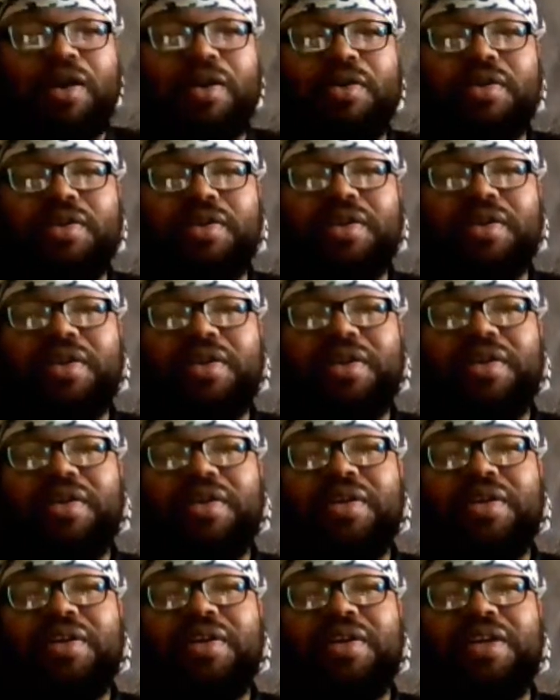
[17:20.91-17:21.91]

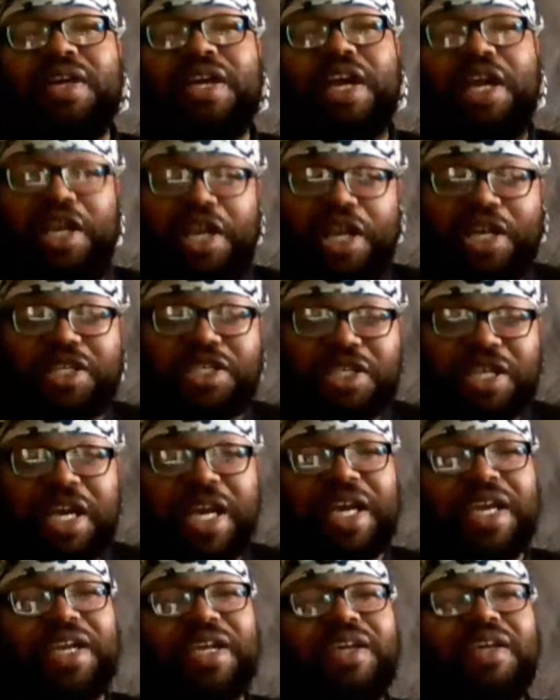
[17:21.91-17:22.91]
it looks
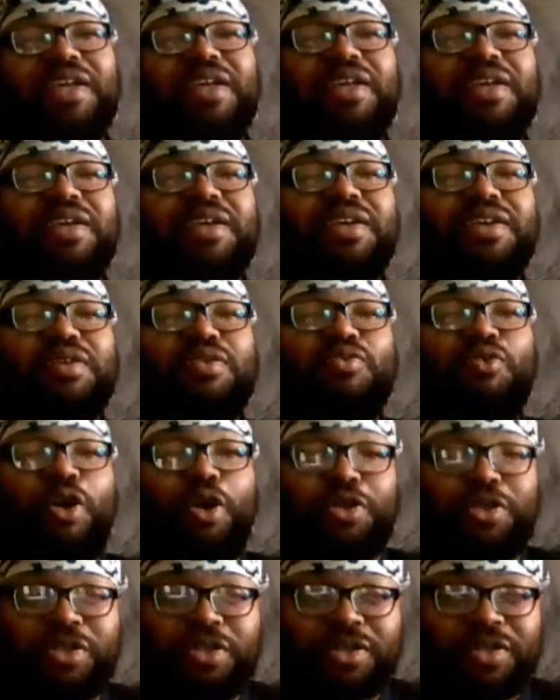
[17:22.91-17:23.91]
like
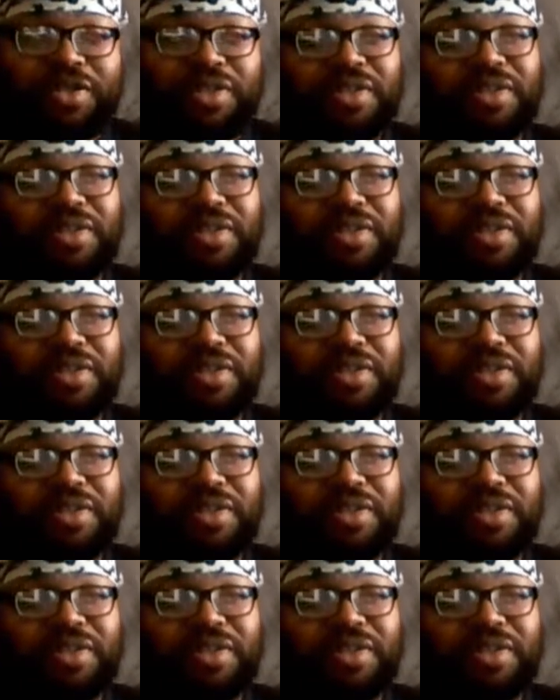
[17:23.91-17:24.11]
Walter